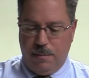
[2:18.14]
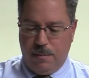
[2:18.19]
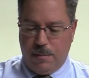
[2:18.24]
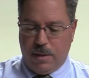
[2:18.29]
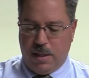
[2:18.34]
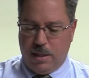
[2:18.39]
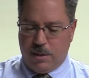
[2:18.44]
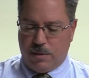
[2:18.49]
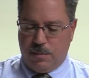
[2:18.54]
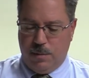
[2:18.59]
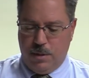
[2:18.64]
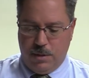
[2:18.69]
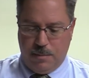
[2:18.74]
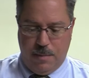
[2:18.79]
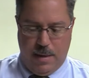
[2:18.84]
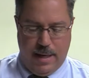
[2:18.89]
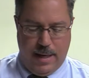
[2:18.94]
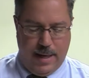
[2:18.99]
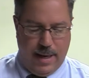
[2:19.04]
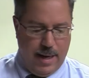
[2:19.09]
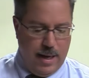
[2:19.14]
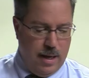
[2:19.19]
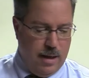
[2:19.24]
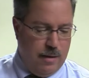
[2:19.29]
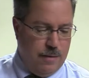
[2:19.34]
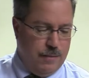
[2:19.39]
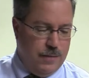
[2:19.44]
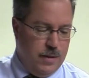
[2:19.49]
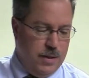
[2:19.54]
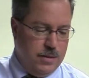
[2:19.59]
customers may
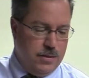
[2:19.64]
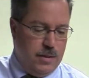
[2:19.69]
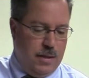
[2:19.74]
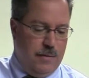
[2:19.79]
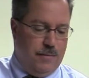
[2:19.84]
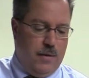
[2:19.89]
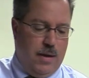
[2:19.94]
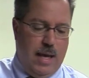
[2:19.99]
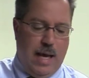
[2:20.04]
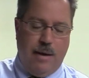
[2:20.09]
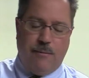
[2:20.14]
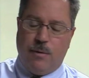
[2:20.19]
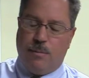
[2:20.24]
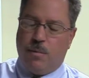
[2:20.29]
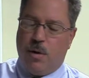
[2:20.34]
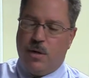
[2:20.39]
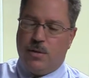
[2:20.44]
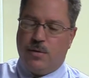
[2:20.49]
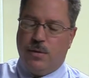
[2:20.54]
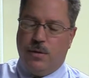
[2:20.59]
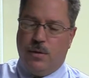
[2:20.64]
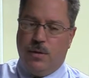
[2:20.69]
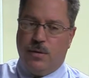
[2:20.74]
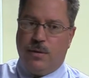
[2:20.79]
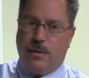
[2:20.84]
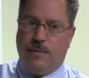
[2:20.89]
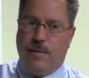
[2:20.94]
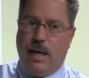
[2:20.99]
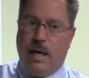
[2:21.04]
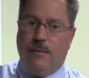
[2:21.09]
have is if you have a pressure
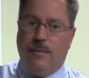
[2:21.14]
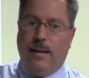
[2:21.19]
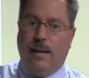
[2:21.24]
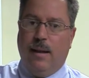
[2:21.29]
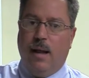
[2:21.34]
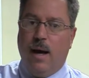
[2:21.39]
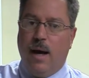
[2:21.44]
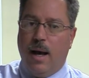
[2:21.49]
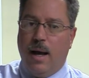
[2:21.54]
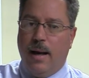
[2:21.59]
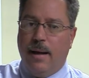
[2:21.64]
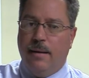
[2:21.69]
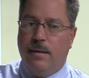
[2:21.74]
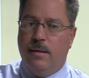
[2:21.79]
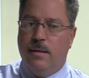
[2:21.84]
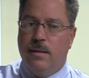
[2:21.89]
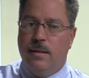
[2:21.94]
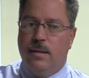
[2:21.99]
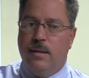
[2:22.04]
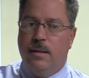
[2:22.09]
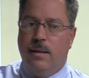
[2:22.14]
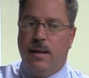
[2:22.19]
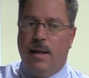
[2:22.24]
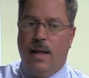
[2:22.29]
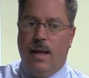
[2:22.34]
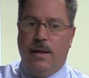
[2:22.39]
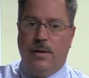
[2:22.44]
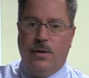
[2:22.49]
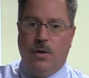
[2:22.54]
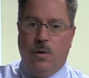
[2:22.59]
reducing valve in line
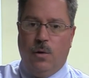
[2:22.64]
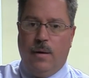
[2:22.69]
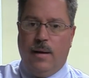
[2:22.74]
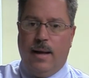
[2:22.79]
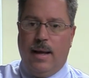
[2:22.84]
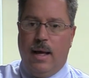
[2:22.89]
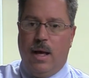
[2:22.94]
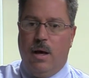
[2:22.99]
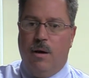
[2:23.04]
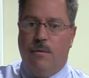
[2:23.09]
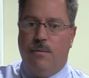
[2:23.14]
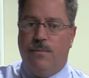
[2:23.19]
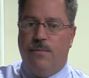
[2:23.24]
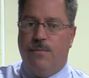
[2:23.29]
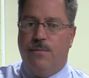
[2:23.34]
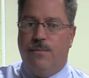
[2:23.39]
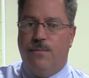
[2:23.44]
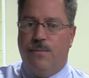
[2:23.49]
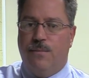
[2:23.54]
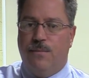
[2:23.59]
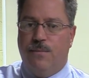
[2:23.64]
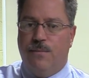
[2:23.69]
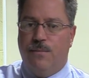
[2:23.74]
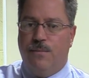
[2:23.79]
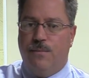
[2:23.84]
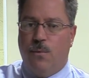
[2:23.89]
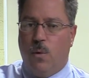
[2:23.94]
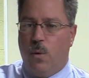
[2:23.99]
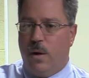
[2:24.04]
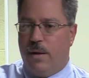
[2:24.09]
and you only have
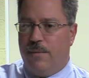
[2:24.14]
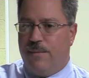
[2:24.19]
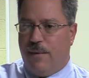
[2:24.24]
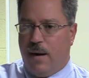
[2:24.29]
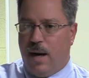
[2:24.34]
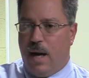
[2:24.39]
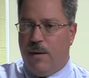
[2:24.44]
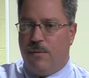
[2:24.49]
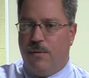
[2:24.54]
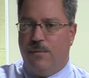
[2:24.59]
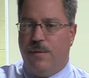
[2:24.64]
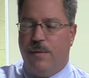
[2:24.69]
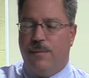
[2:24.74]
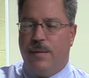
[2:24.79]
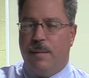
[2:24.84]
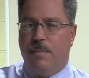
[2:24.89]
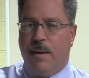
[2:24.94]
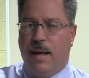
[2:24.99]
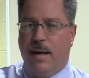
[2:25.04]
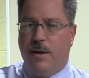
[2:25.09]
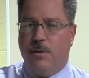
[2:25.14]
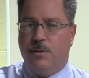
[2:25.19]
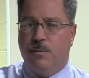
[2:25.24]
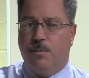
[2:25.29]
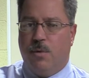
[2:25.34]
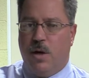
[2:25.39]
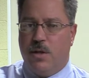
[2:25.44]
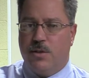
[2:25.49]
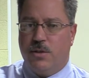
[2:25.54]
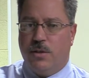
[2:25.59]
45 or 50 pounds
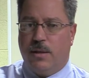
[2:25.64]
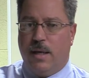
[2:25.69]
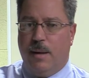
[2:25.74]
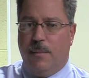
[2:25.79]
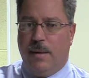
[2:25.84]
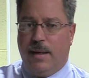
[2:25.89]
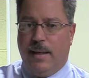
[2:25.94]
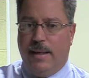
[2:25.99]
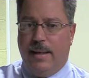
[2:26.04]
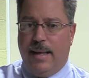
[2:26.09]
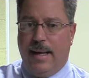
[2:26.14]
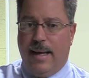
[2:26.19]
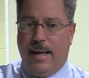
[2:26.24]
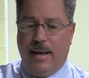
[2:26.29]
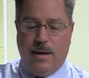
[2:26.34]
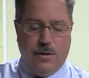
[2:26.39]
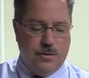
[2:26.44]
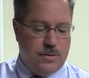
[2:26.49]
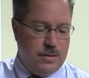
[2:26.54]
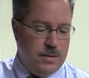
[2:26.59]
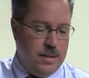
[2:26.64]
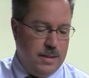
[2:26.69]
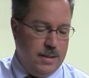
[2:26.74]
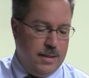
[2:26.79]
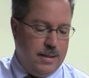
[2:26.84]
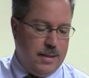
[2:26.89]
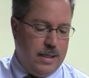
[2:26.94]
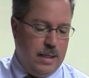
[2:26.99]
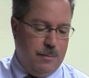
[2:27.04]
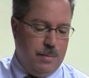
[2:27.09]
pressure coming in the house,
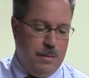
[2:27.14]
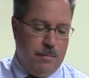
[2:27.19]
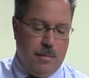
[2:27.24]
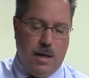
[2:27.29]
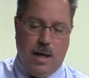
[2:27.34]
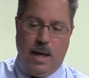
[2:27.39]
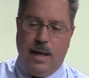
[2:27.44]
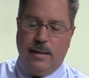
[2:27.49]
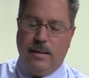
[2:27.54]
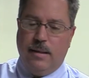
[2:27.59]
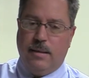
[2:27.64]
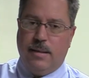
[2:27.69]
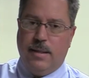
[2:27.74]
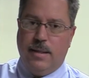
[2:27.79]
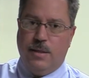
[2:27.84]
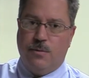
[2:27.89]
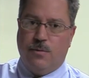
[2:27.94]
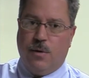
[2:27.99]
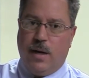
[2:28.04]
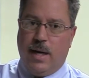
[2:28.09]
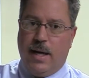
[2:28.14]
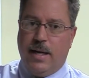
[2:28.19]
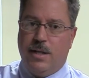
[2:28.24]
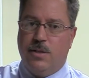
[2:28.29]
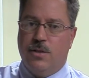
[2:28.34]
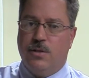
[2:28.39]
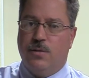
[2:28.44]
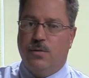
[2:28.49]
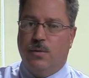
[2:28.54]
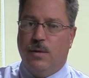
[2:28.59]
keep in mind that these
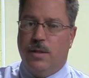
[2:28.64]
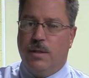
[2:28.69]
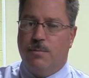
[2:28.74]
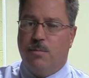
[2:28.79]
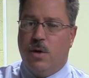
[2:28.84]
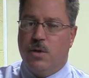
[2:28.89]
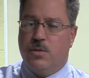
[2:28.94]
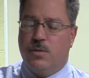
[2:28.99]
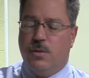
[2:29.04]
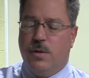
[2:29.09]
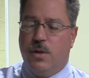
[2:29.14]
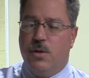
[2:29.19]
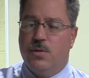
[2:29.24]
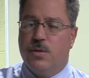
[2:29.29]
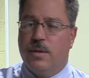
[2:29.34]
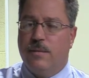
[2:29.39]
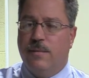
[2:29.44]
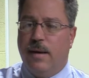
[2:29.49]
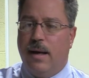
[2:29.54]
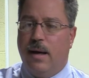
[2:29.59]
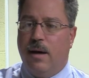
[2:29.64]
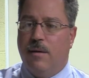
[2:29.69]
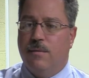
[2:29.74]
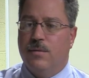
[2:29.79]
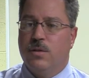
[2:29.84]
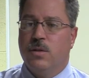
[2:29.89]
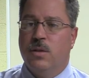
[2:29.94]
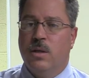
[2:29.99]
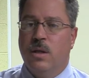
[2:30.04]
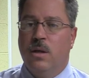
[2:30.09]
ranges from these pressure reducing
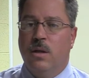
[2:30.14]
valves